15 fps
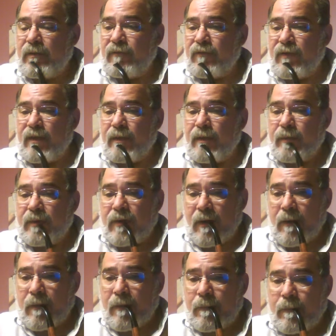Vapor.
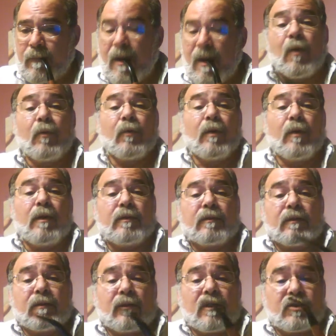Oh,
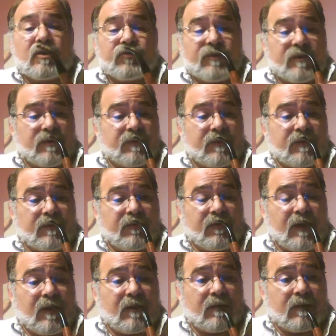the Luxury
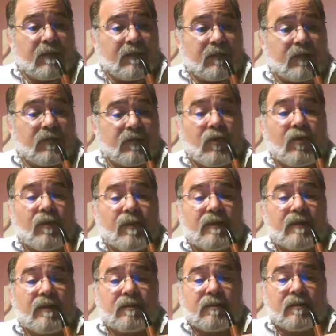Flake,
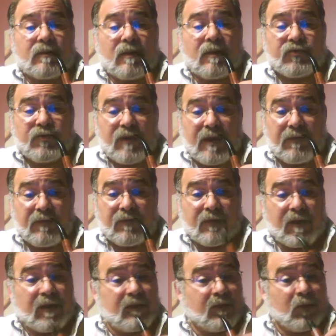Stokely's Luxury Navy
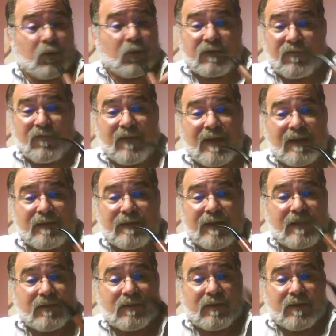Flake was
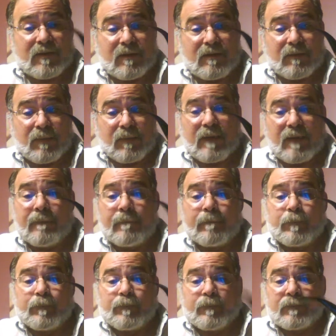fantastic in this pipe.
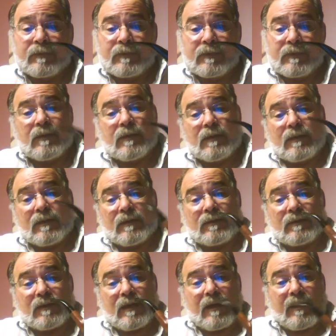
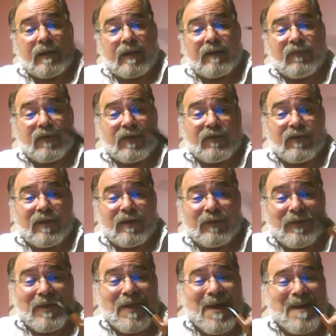So now I gotta figure out
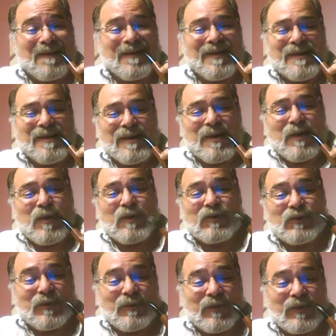
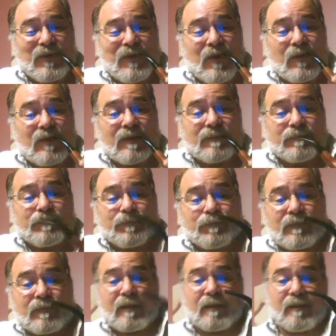which way I'm gonna go with it.
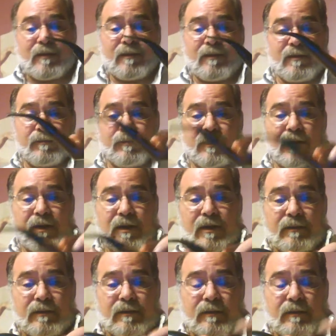
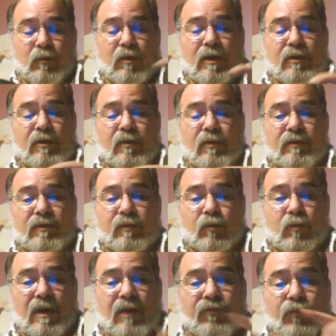But what I do is,
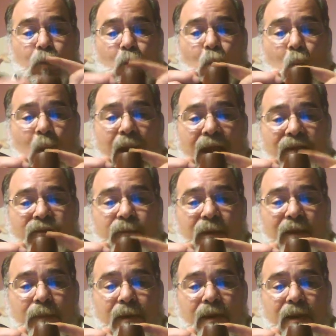when I wax
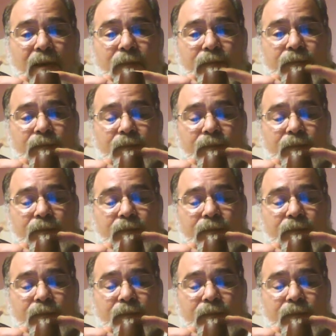my pipe,